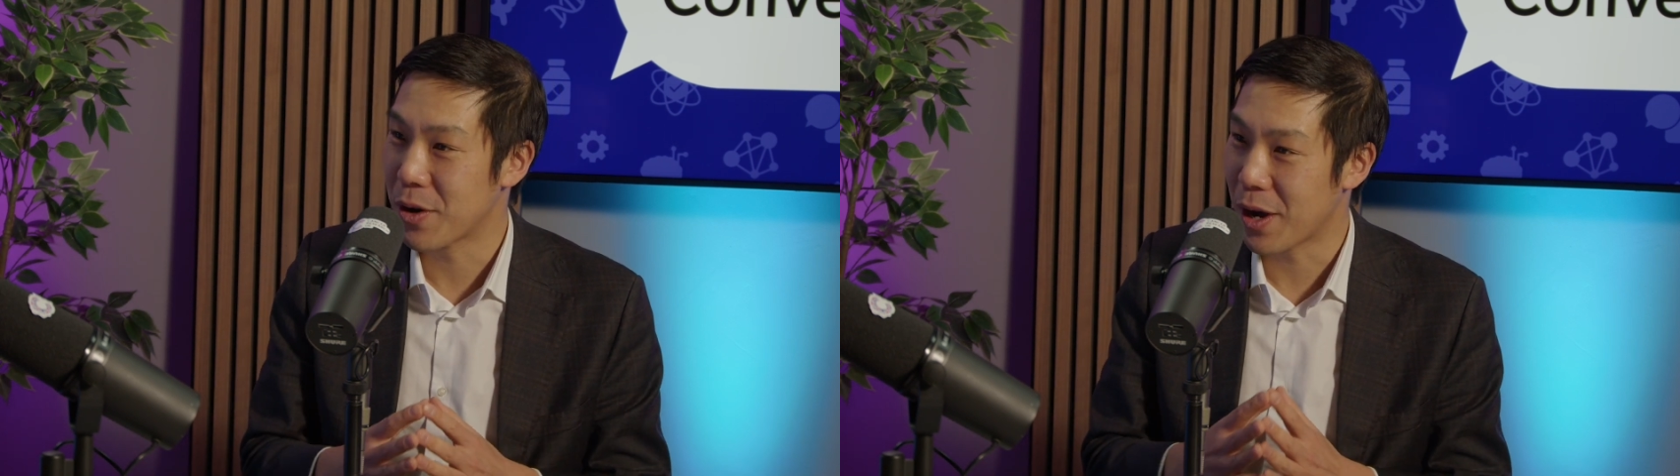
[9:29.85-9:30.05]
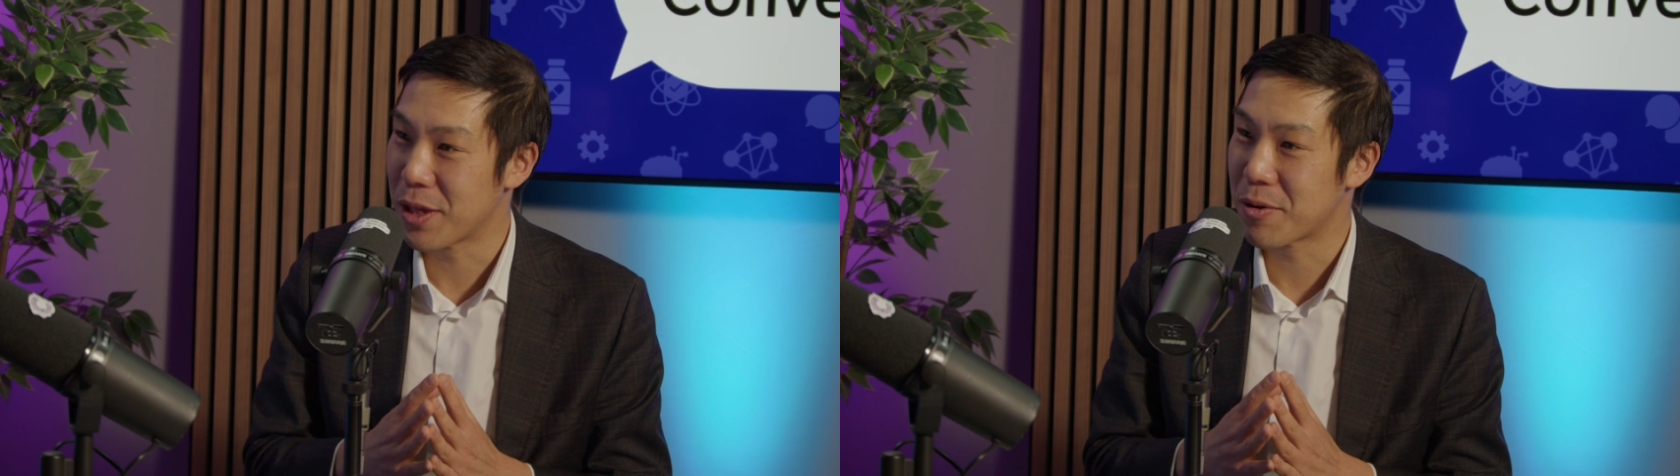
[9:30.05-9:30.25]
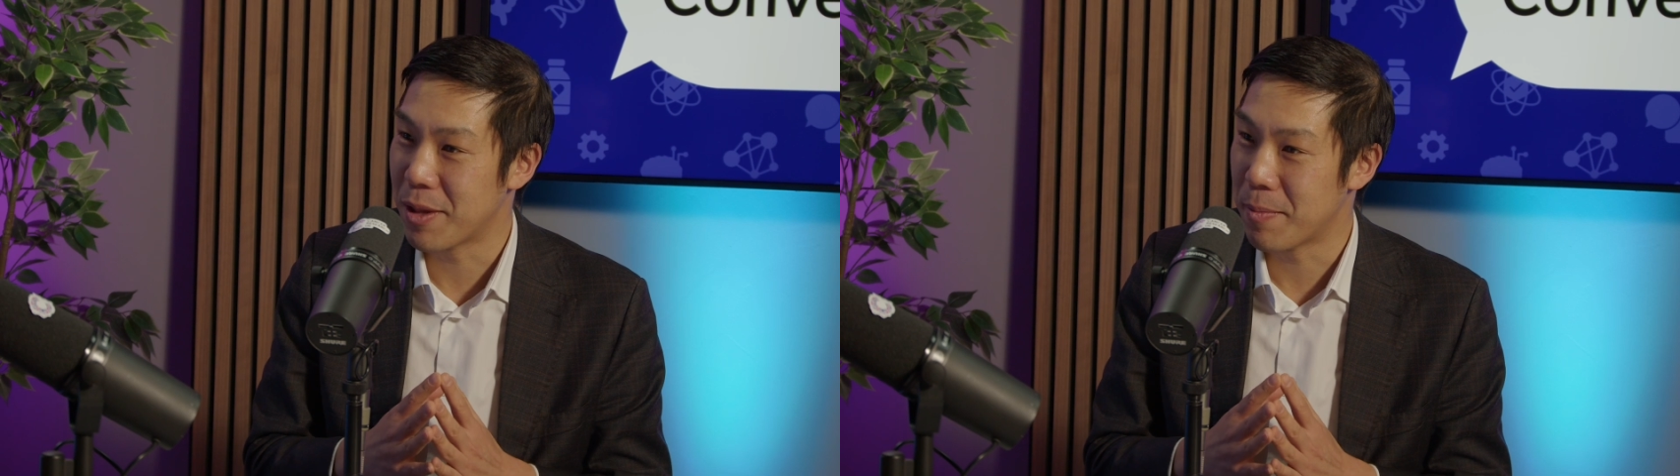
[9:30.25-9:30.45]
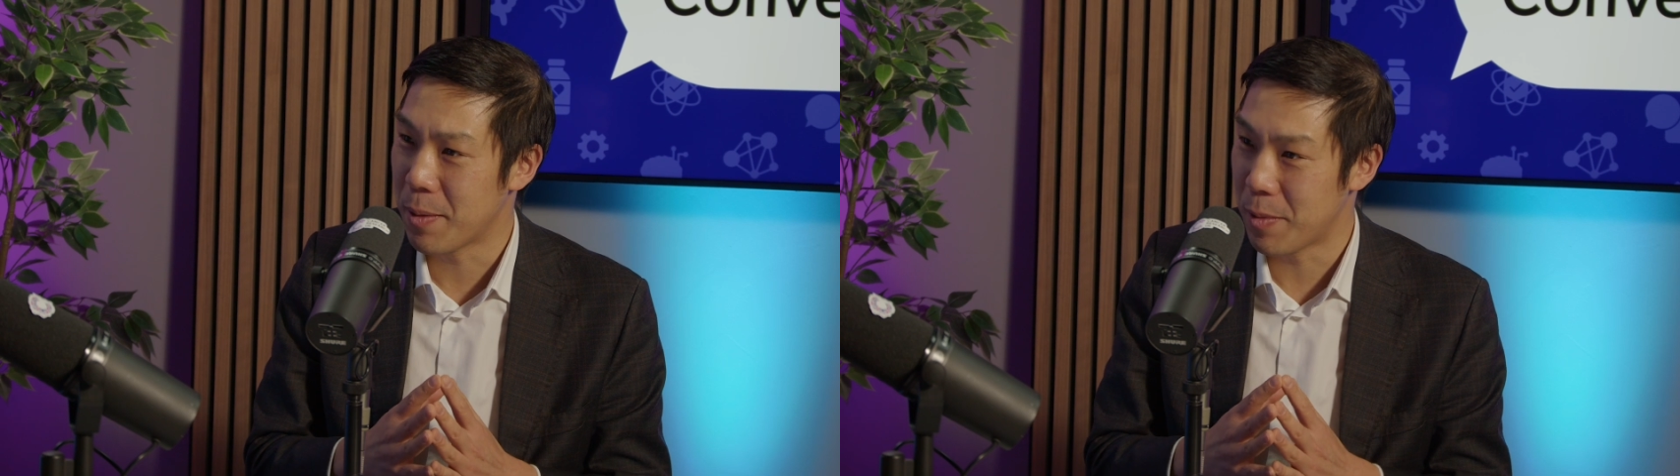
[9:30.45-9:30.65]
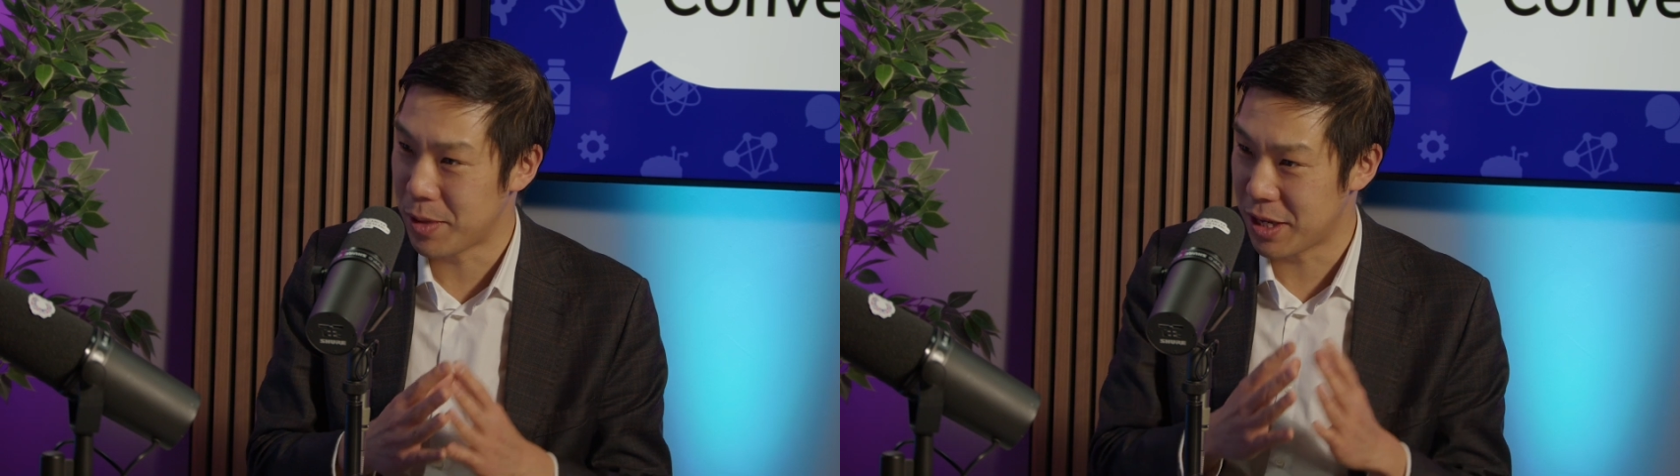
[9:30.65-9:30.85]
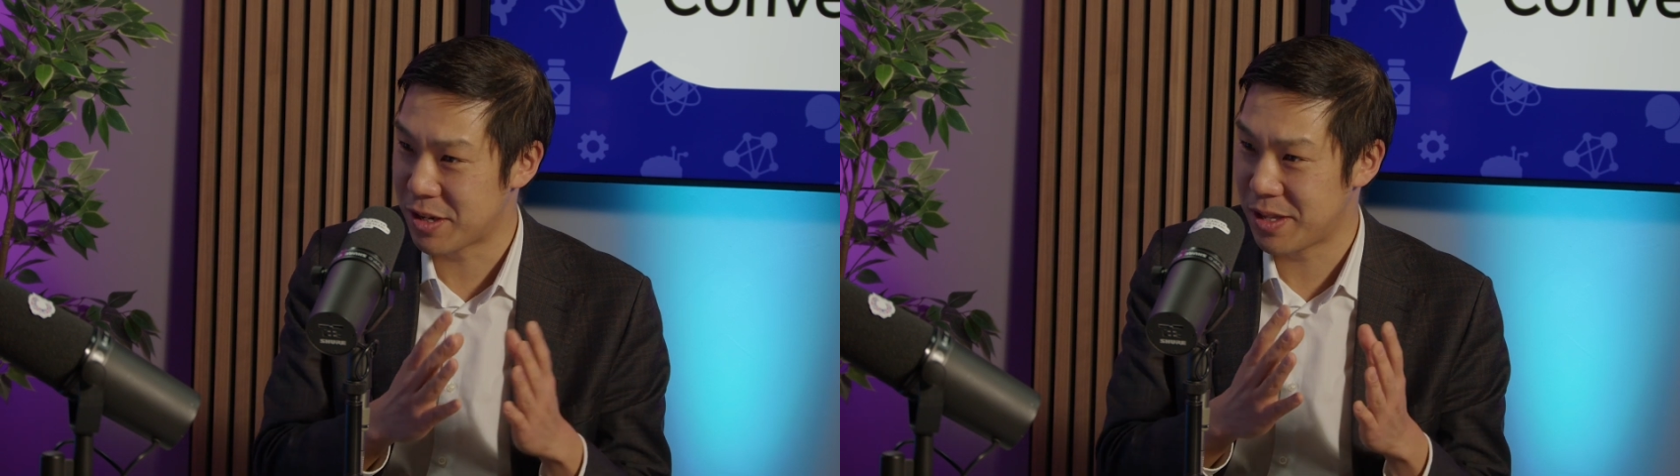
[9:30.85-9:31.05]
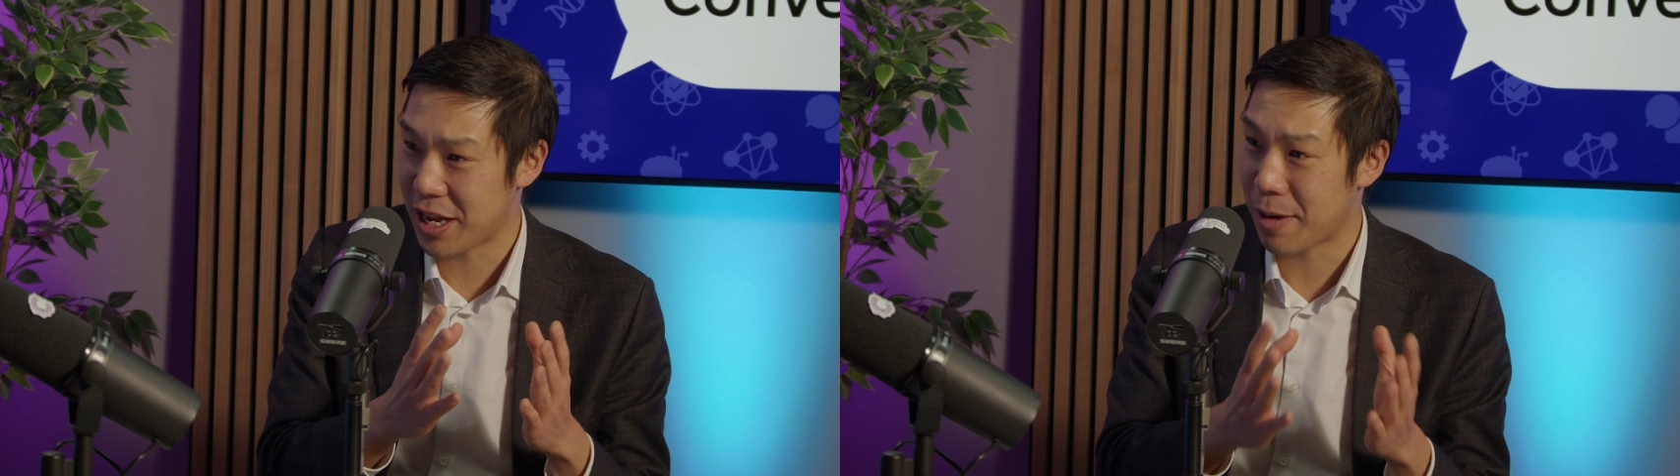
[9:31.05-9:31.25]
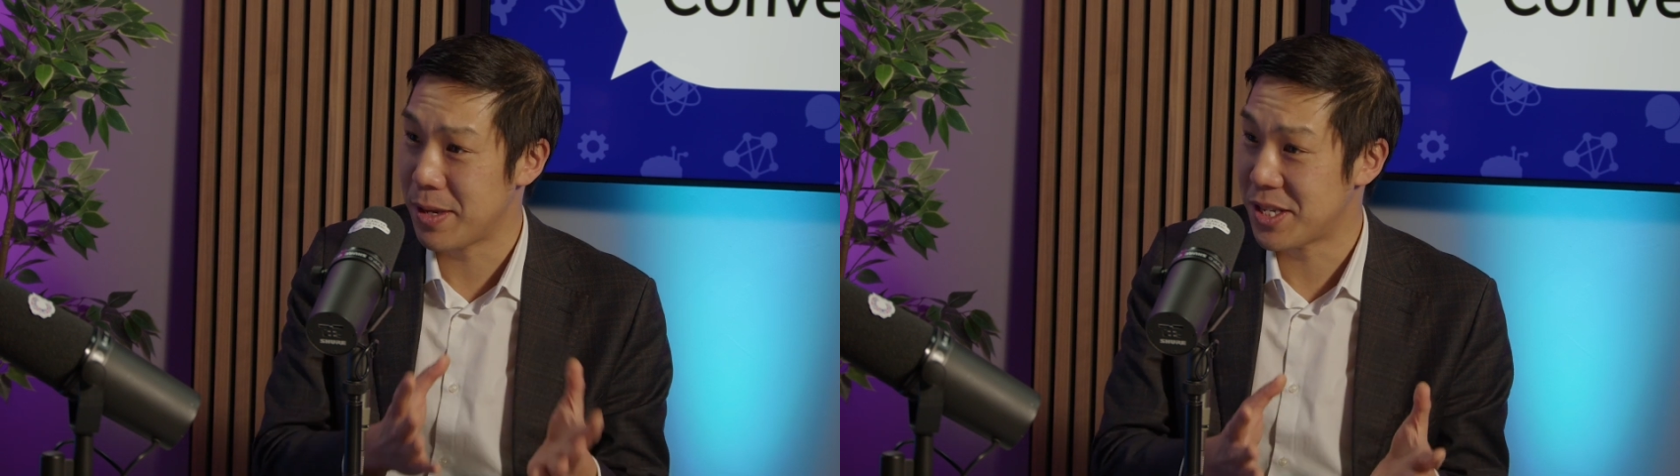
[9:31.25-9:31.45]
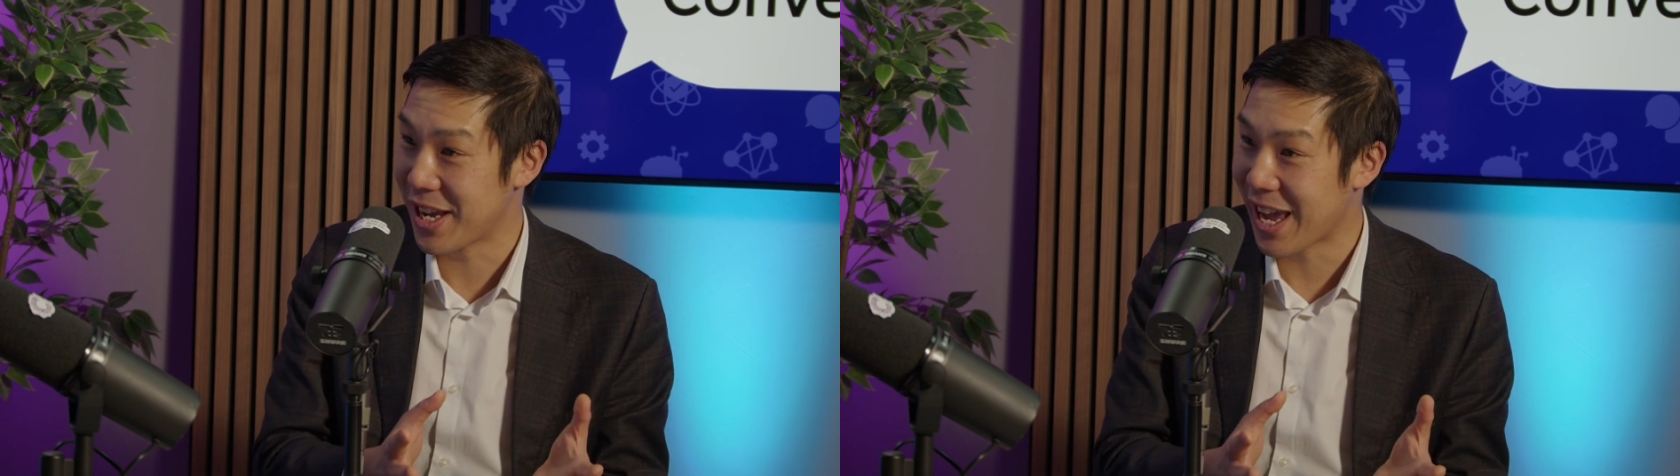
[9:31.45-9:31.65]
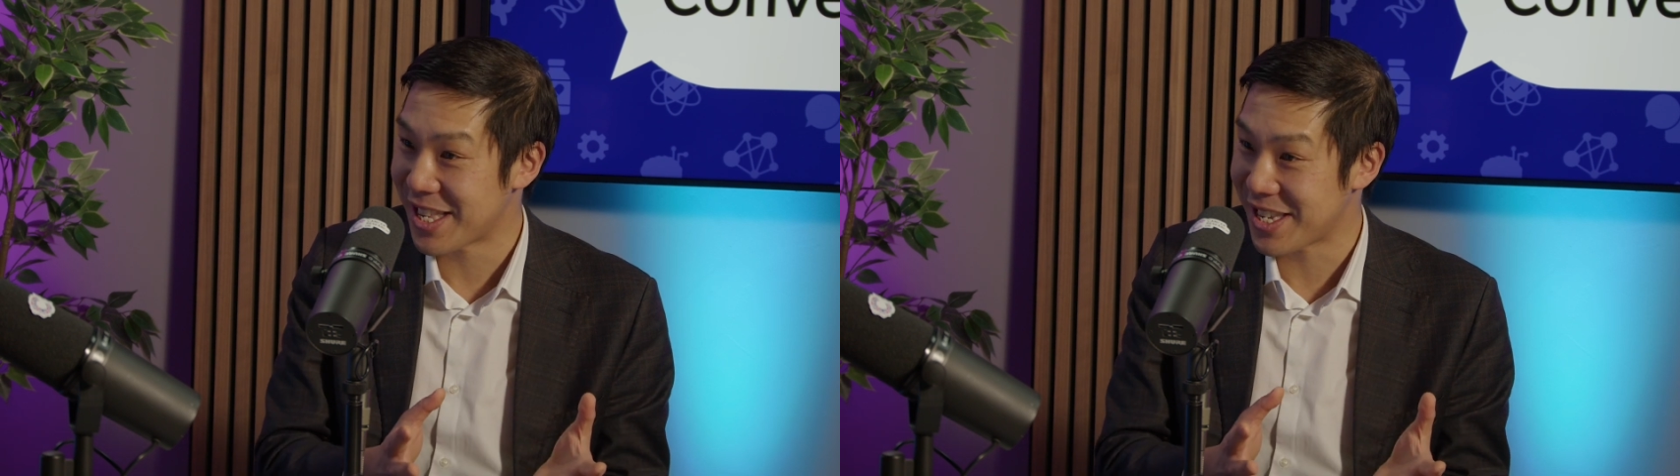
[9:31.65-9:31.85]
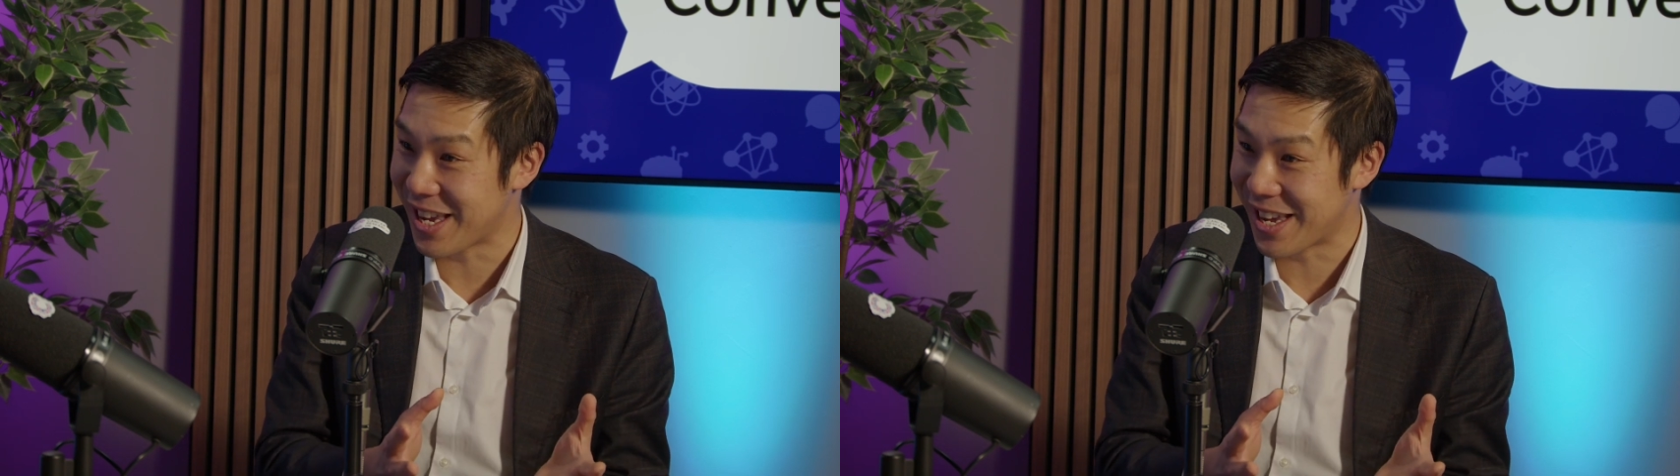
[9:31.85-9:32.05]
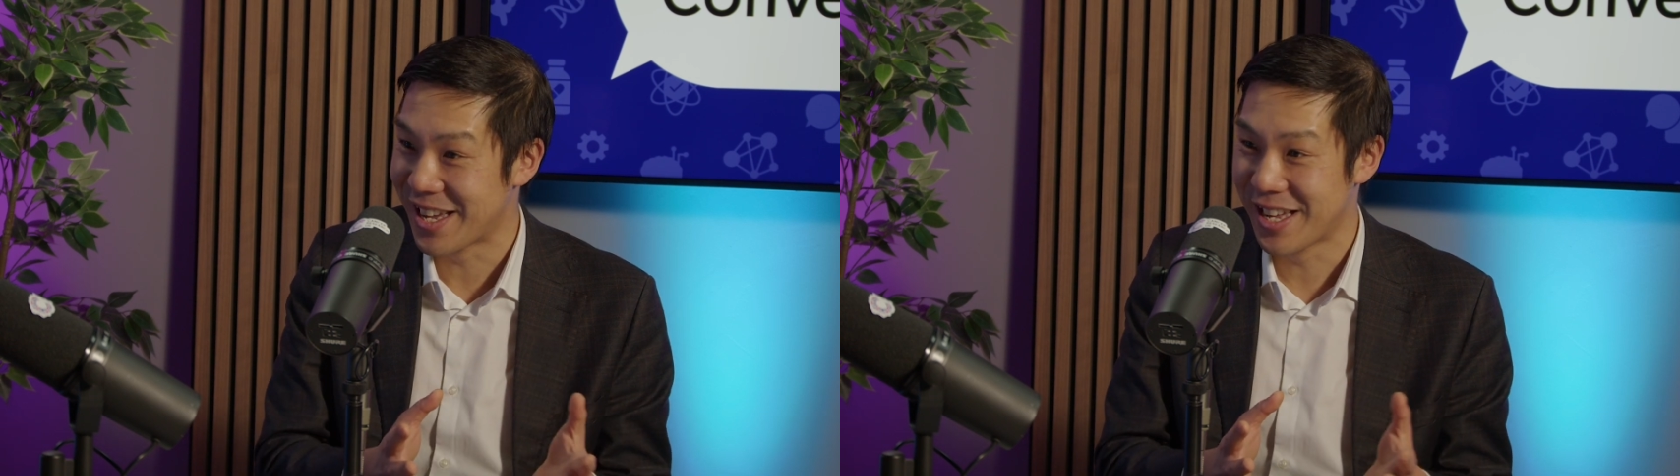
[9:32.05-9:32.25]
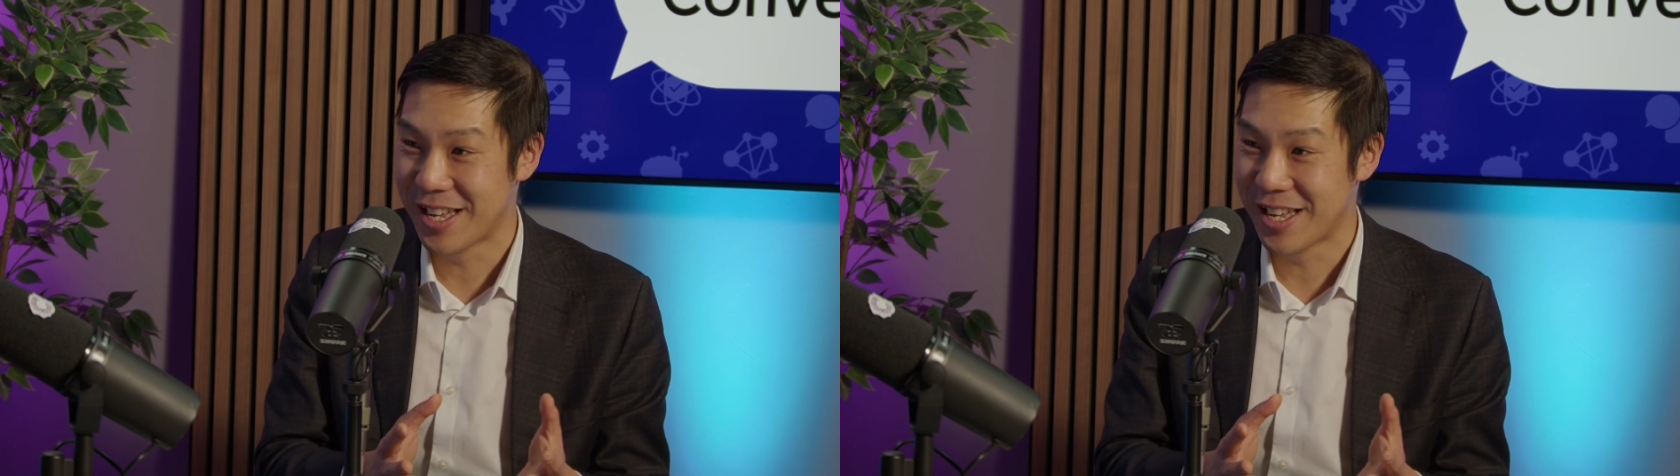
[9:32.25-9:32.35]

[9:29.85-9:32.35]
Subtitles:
going through at the moment with the therapies they're getting.